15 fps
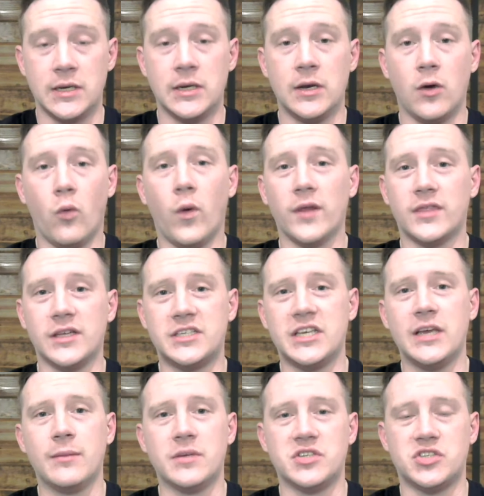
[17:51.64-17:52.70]
what the
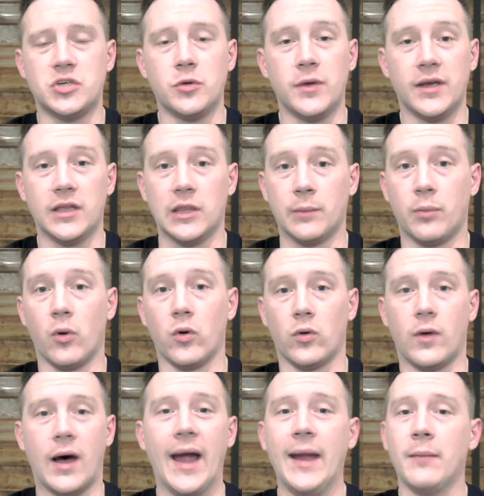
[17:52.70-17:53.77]
team is doing in the
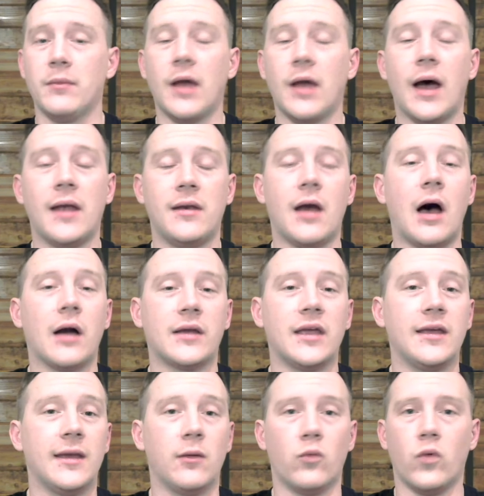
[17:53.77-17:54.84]
portal. I am not
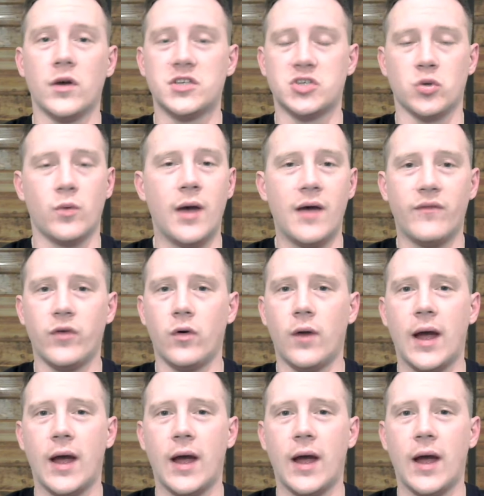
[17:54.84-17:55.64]
knocking it whatsoever.